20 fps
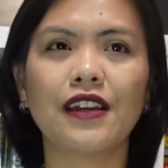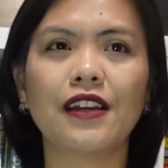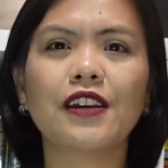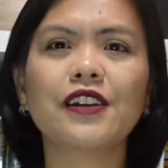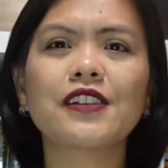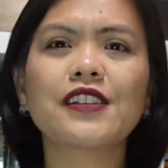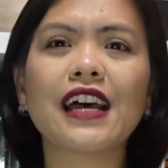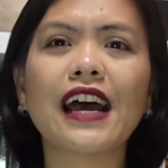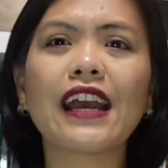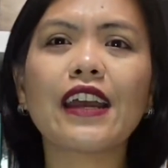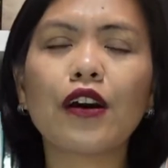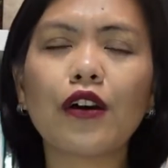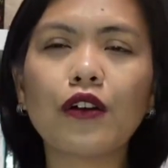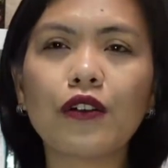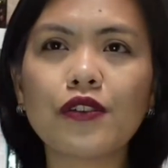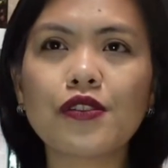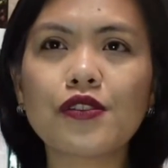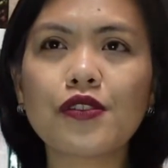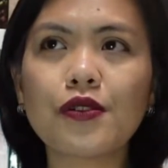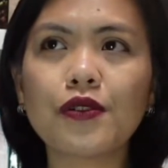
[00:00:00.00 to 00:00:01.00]
because I
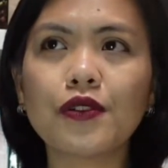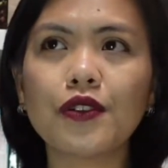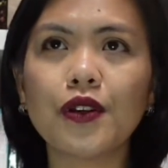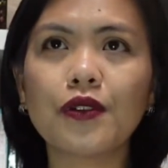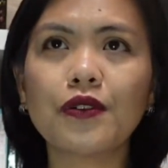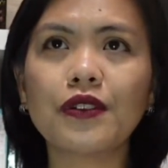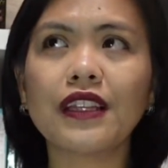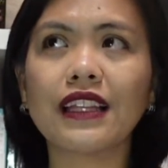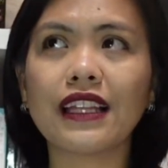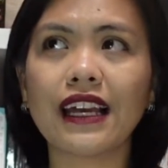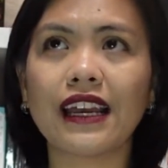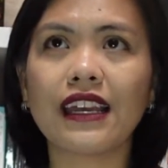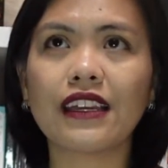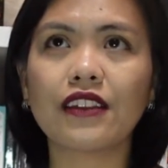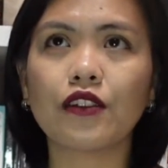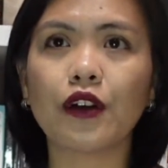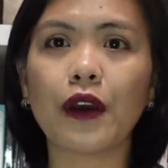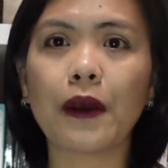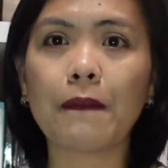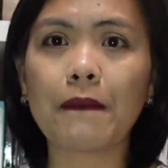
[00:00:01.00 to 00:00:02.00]
also don't like
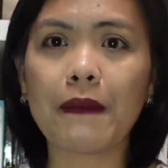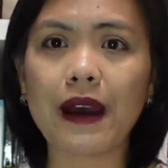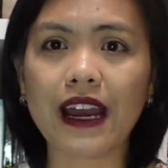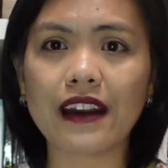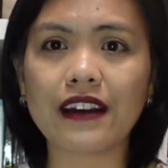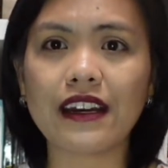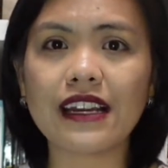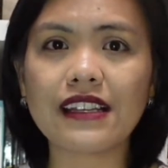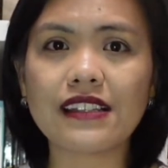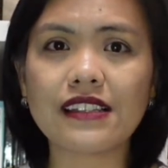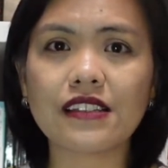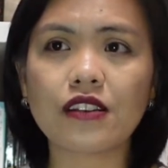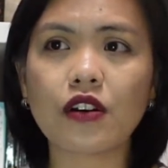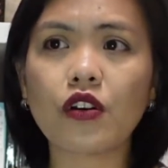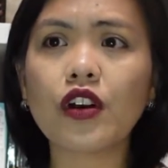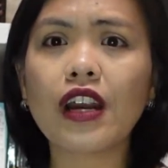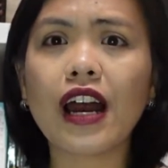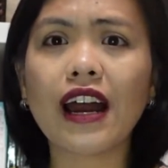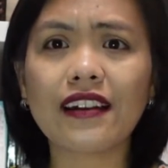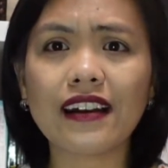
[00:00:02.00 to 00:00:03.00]
to embarrass
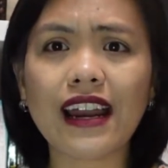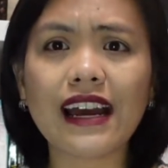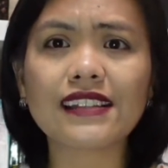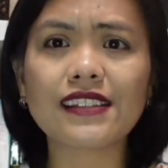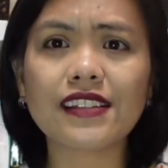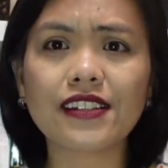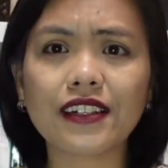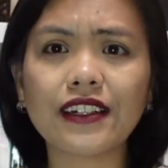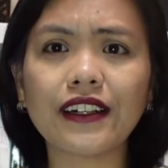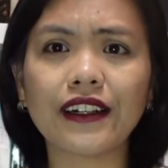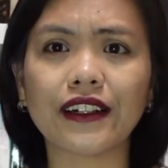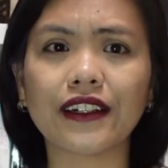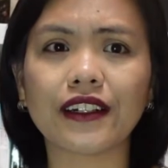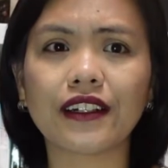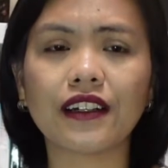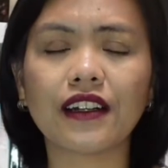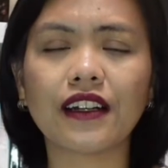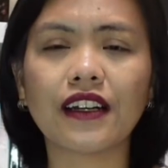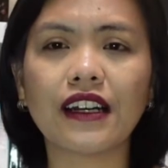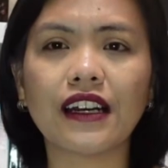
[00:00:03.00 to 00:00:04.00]
or harass her.
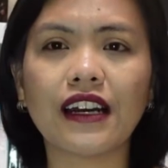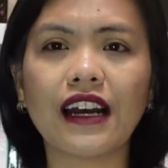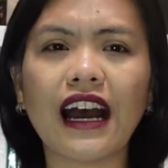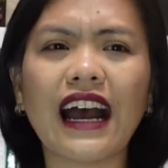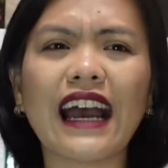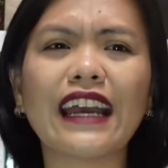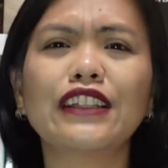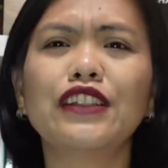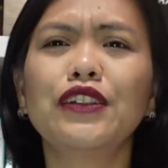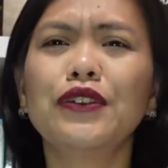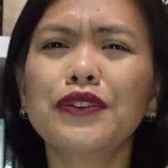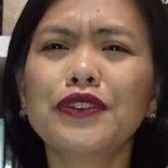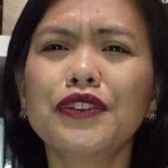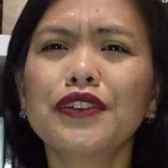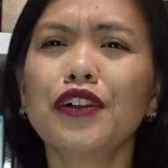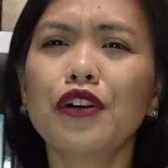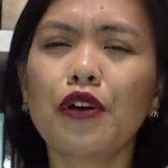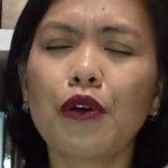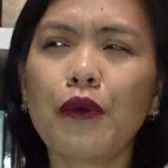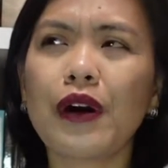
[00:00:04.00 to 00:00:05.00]
I don't
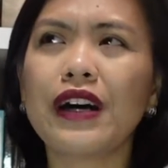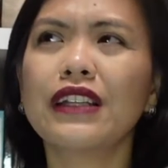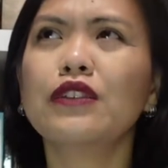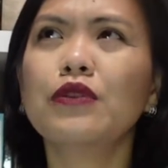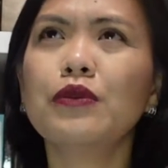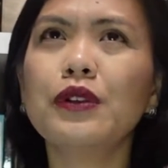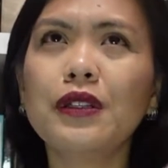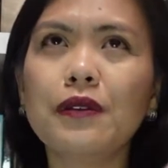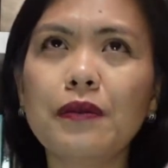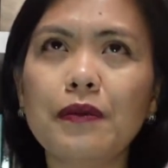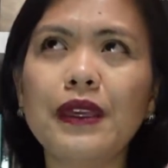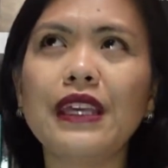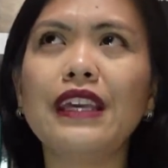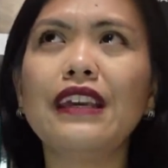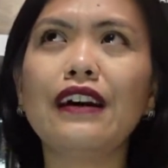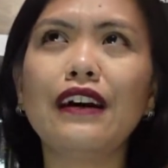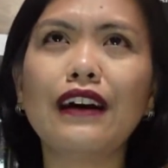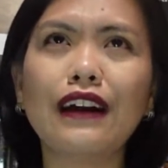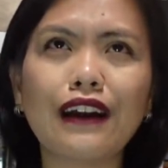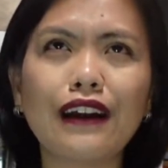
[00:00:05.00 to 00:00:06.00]
know what will be
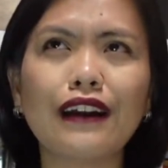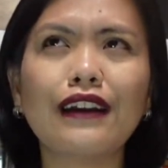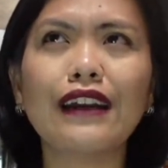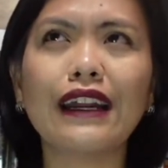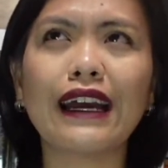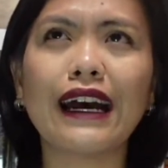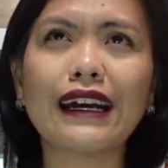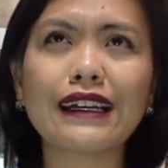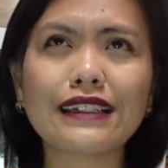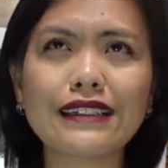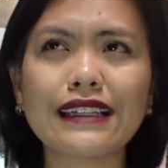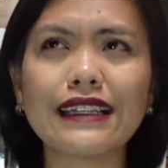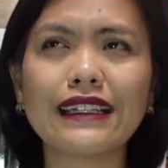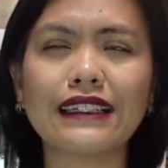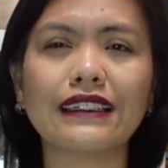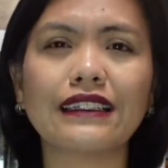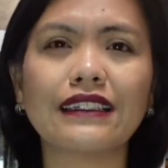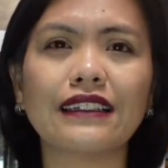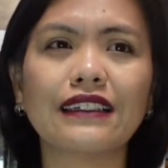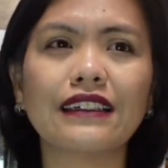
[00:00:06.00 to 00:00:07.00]
her
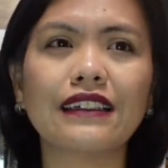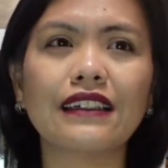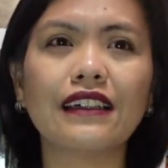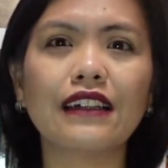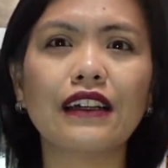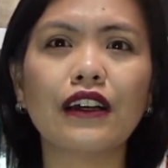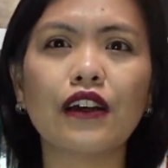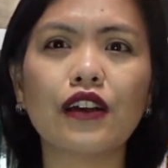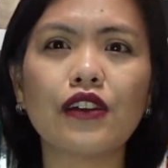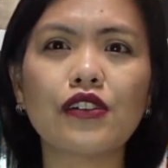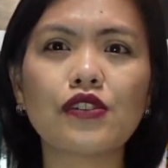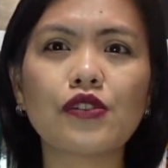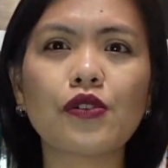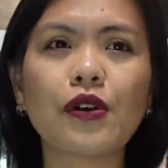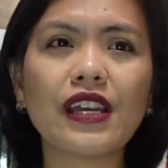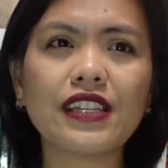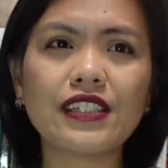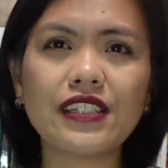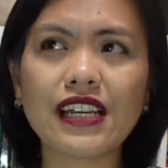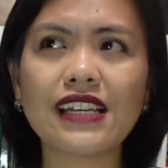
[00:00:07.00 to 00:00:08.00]
reaction. So
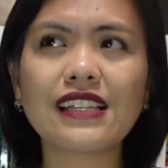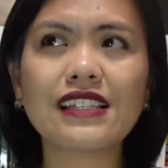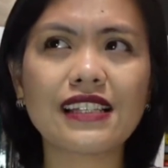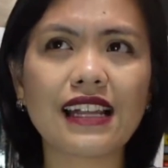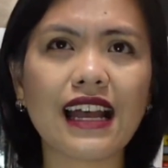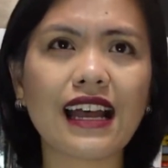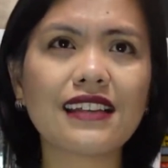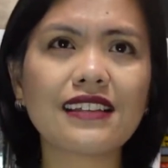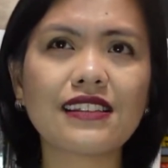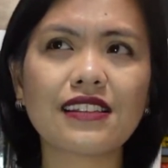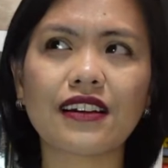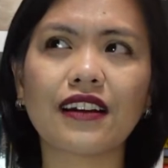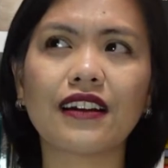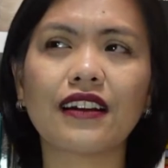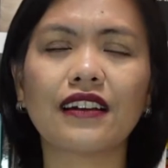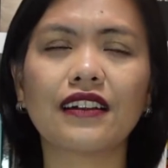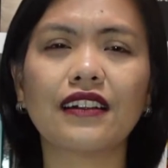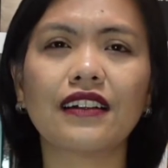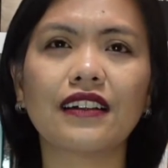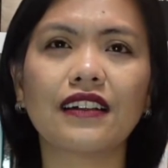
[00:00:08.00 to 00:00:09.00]
I just asked
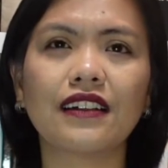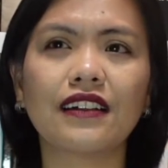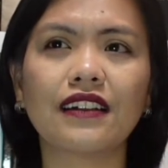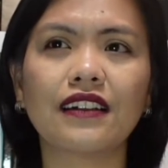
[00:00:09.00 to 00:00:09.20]
her,